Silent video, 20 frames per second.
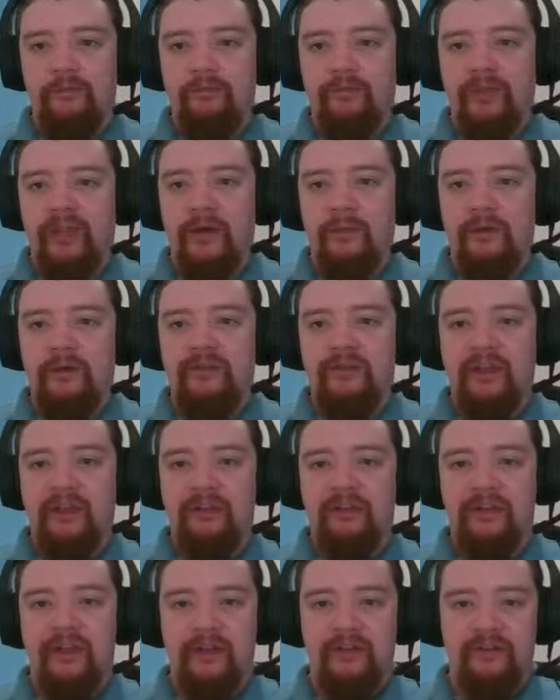Now he
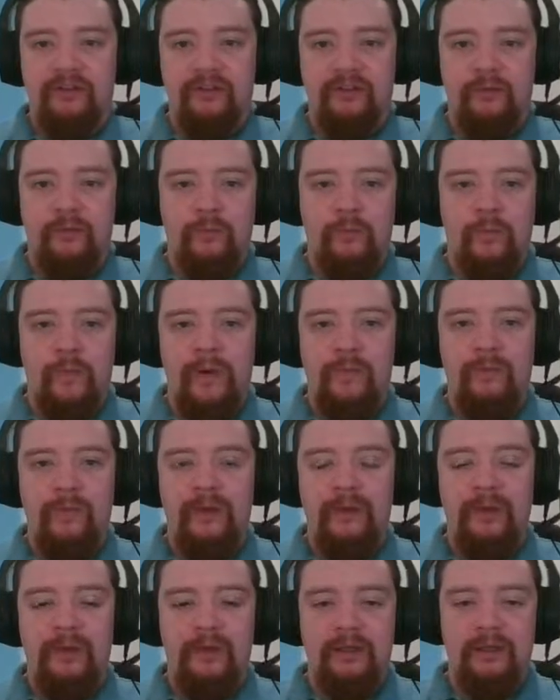says that when
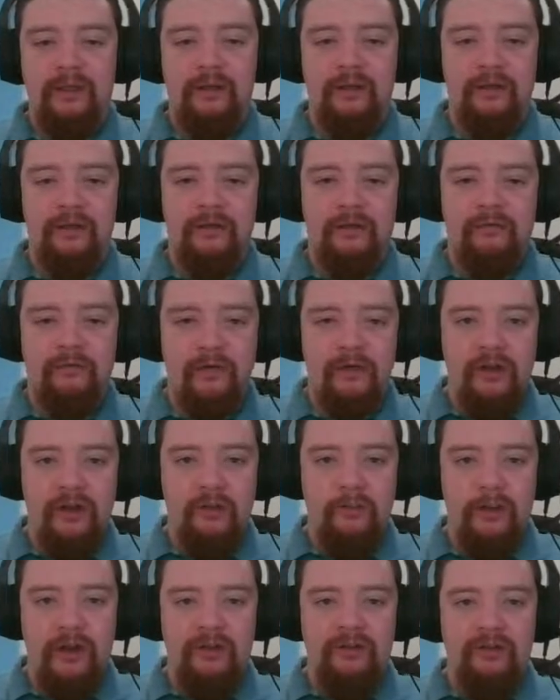the Ruy
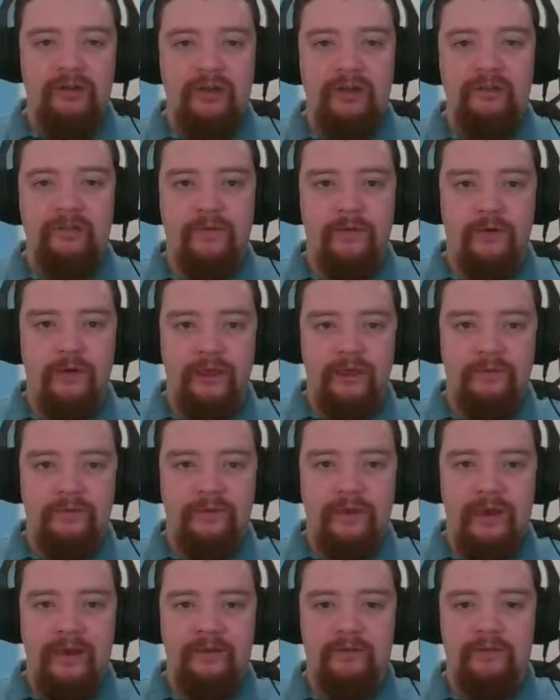Lopez is e4,
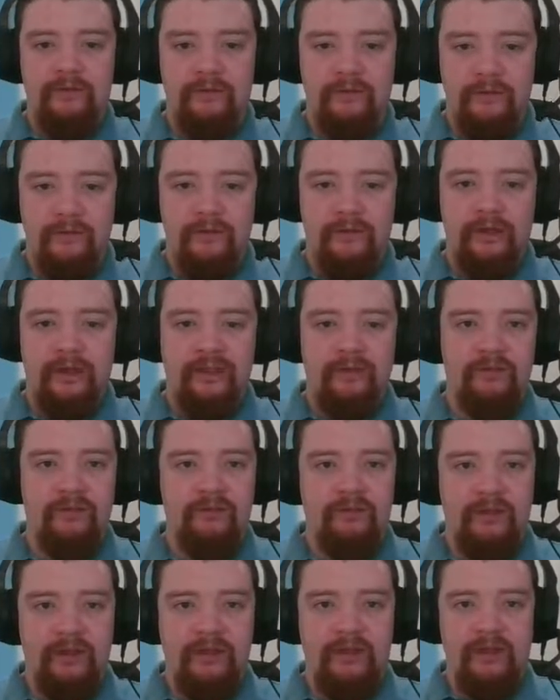e5, knight
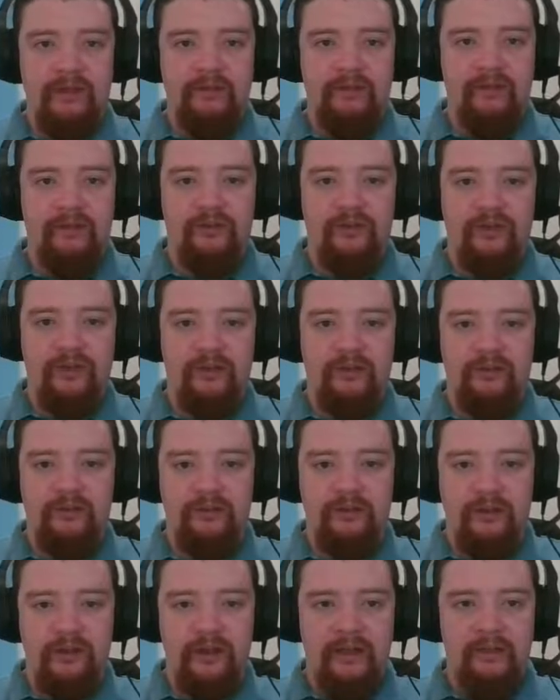f3, knight
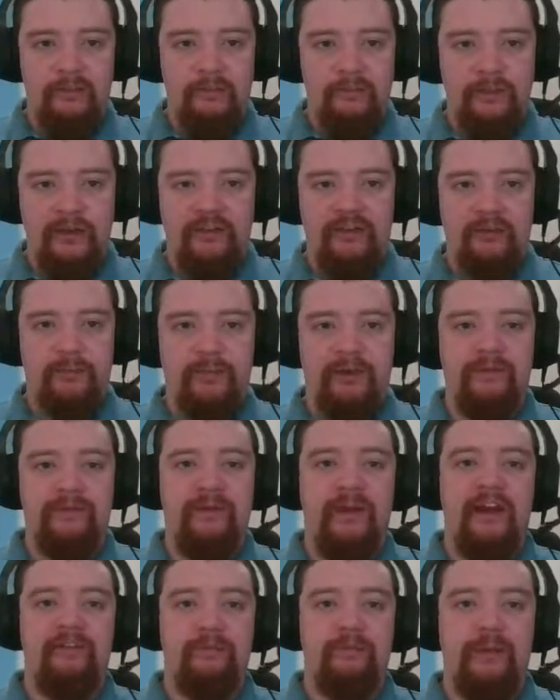c6, and then bishop
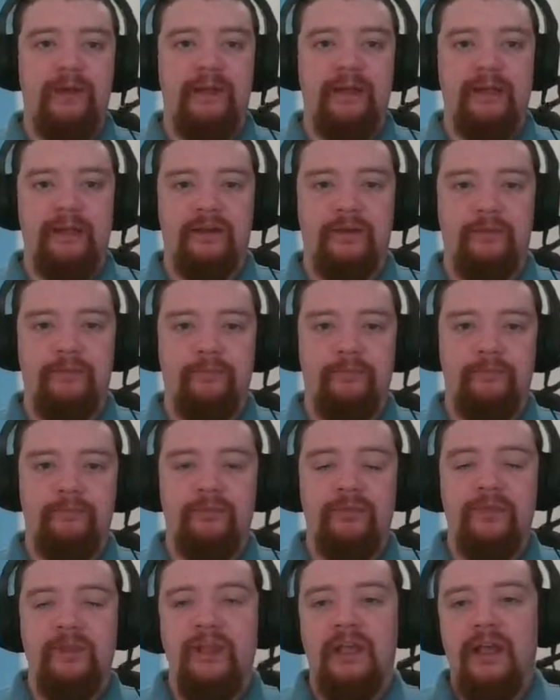b5 pinning.
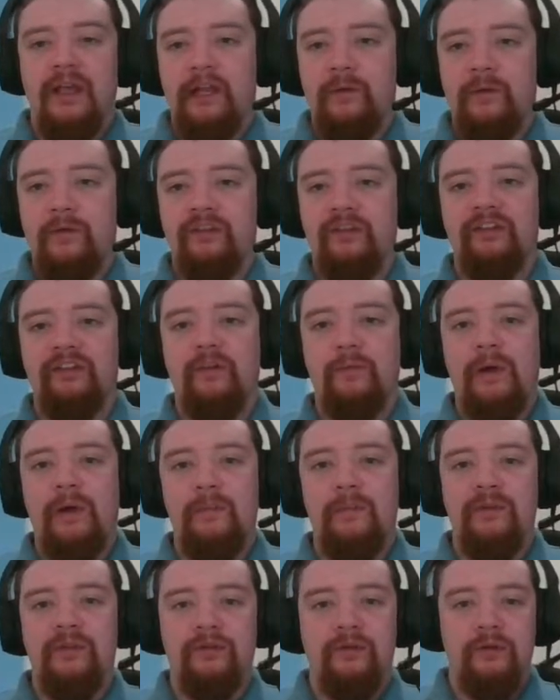Now he says that
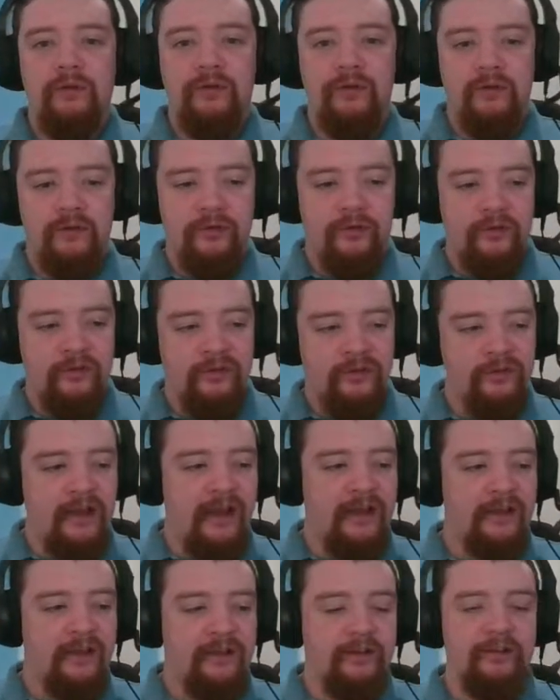when we saw
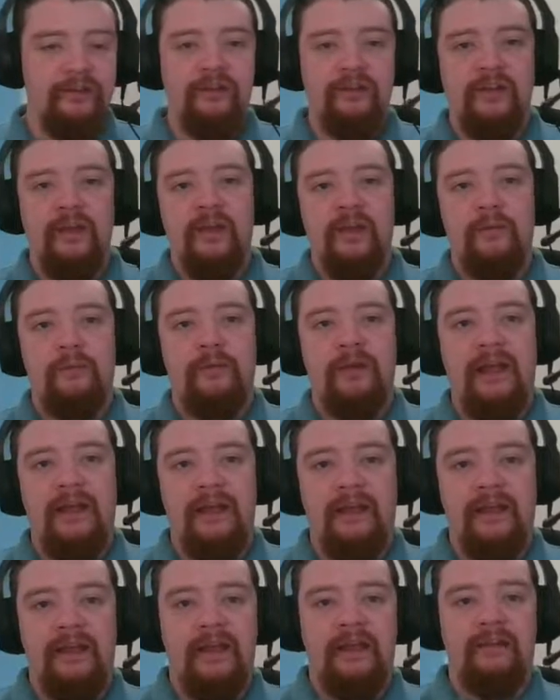Steinitz
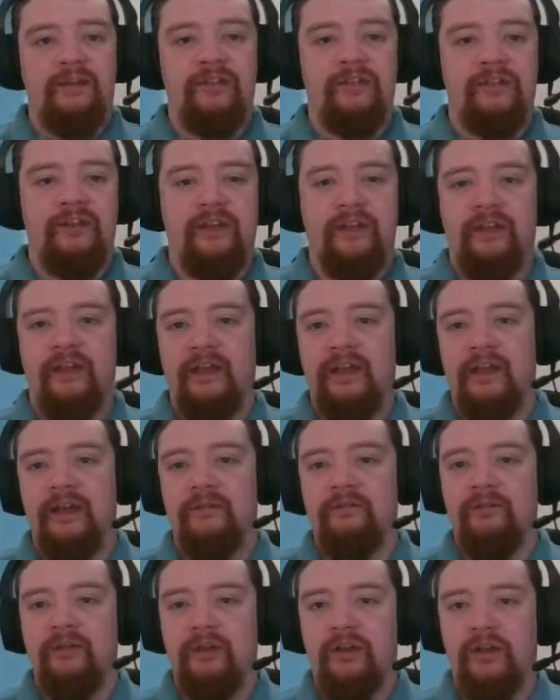play against the
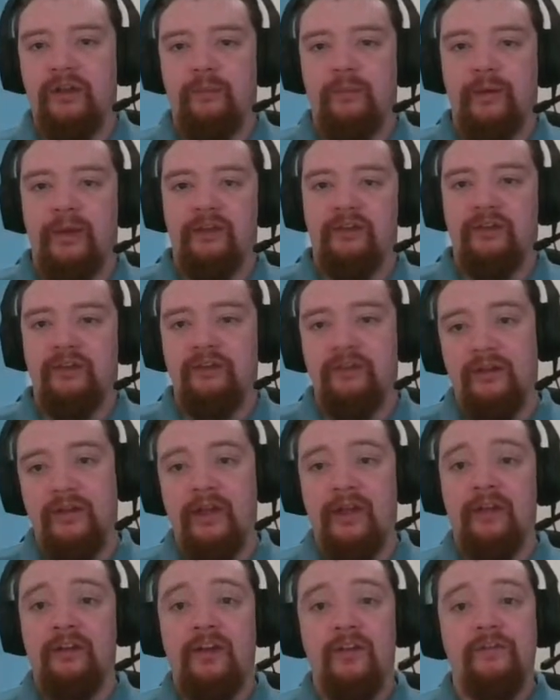Ruy Lopez, and
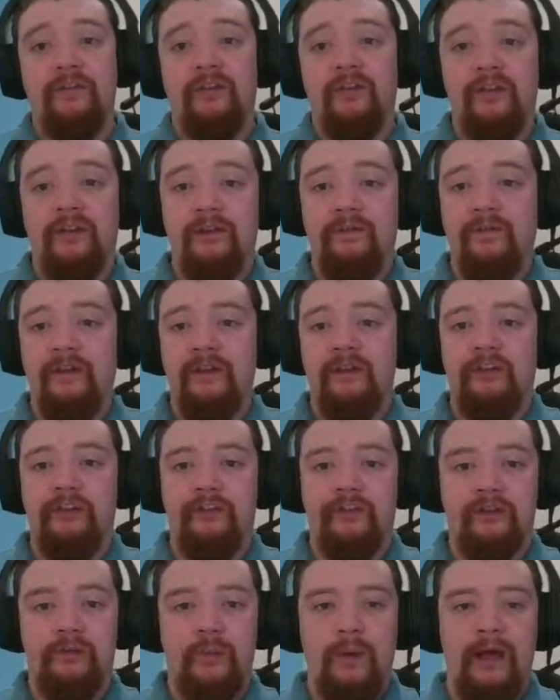often the
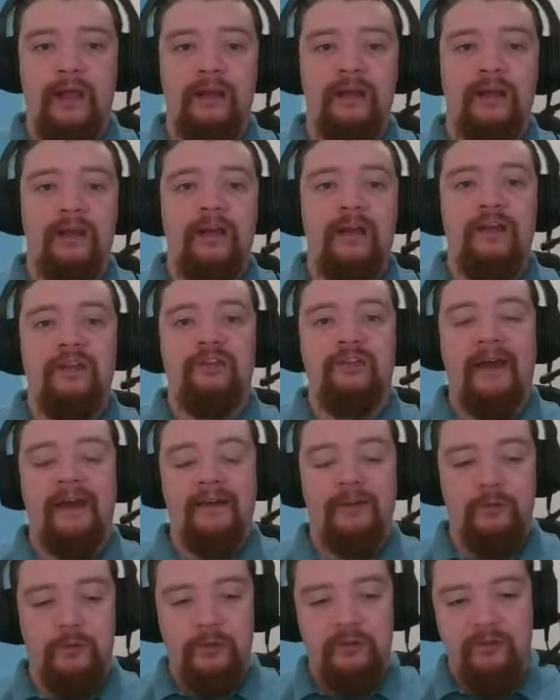fielder as well,
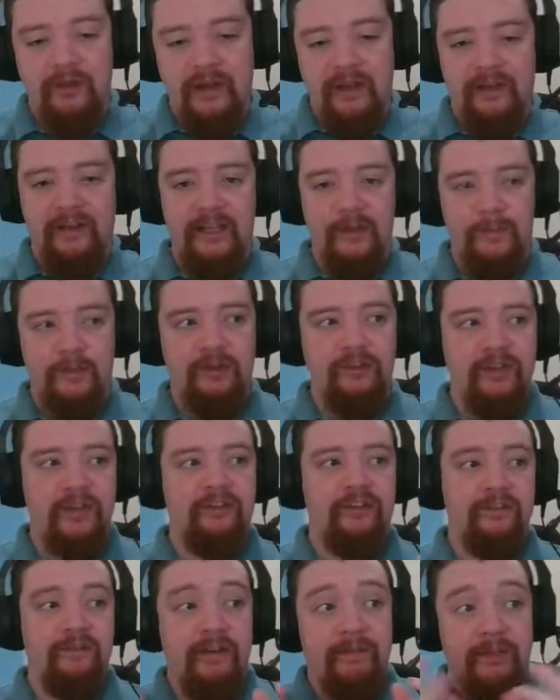Steinitz would try and keep the
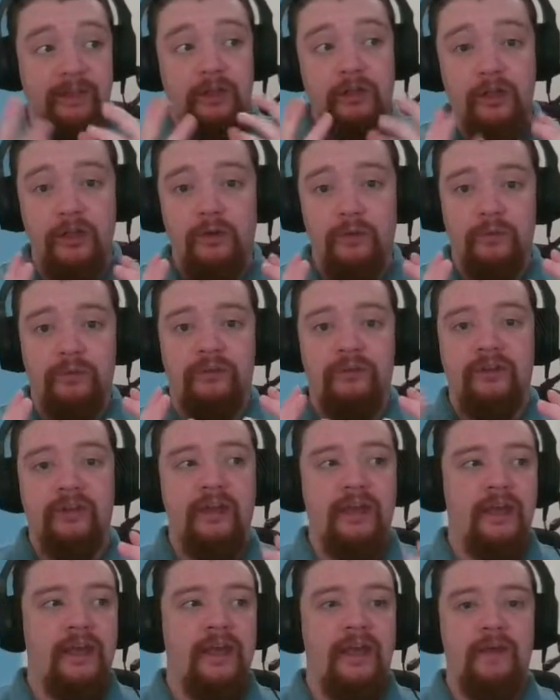centre very closed.
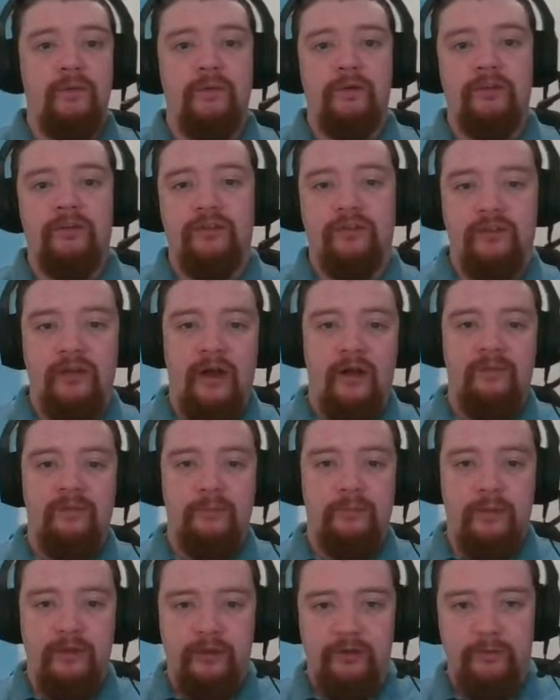He would
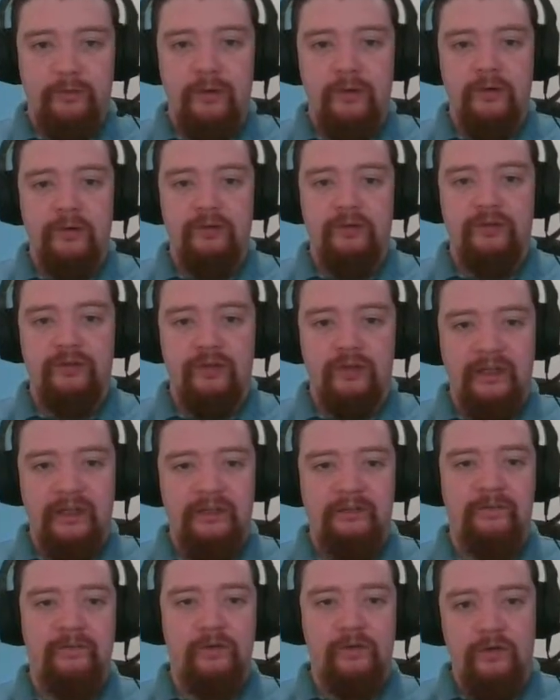often put his pawns on
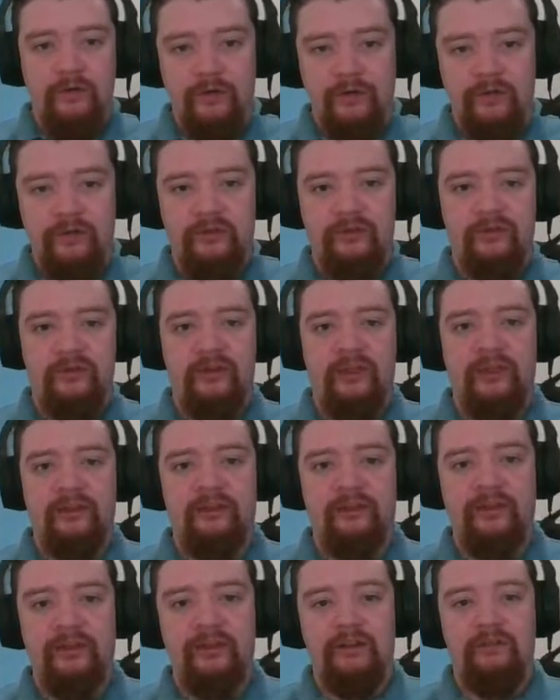e4,
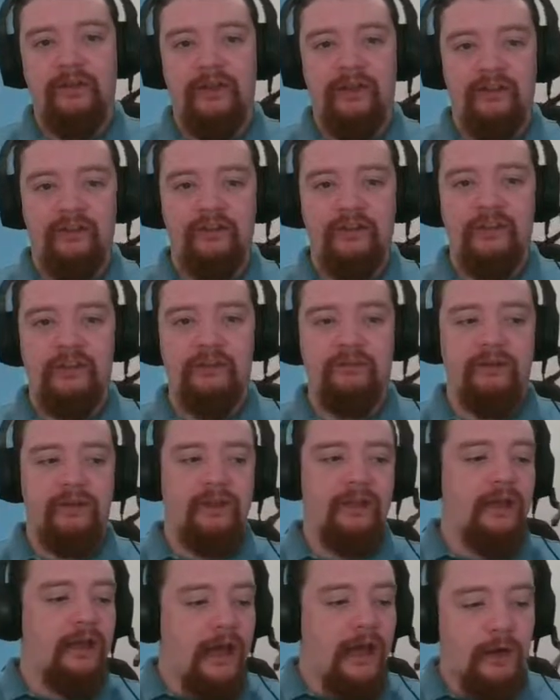d3 and c3,
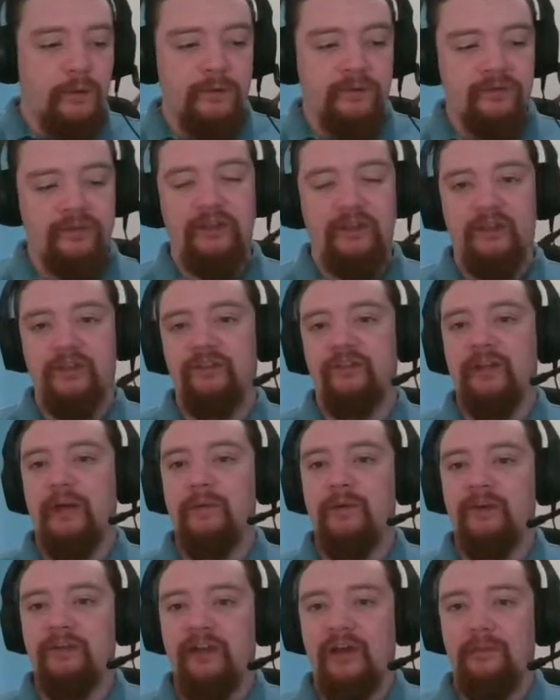and we've seen this
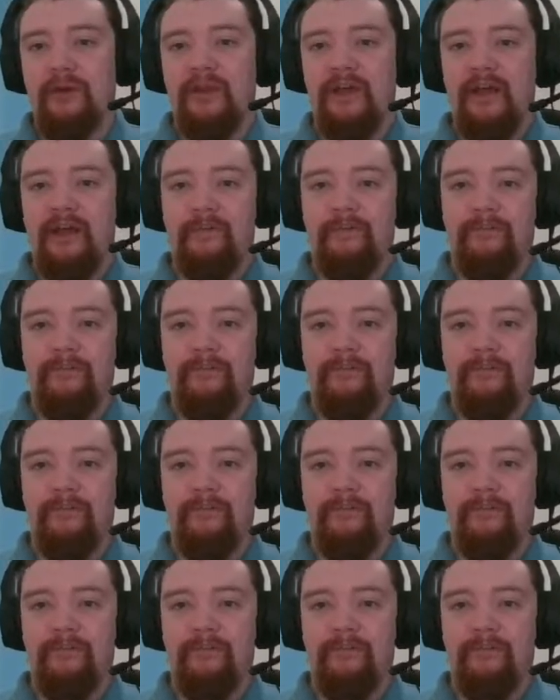time and time again.